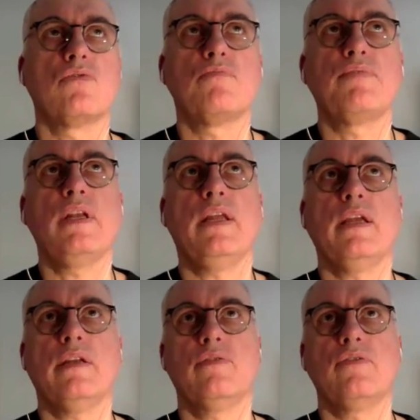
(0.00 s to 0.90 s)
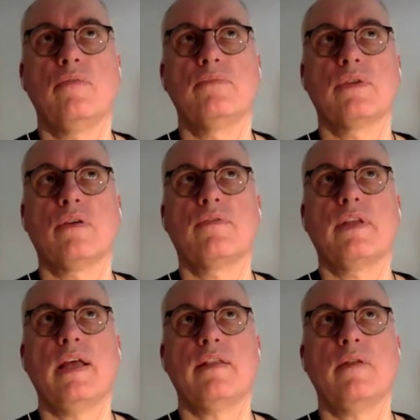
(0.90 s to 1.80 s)
group healing in terms of
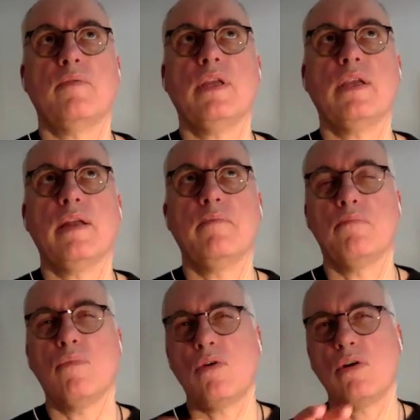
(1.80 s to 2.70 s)
that we can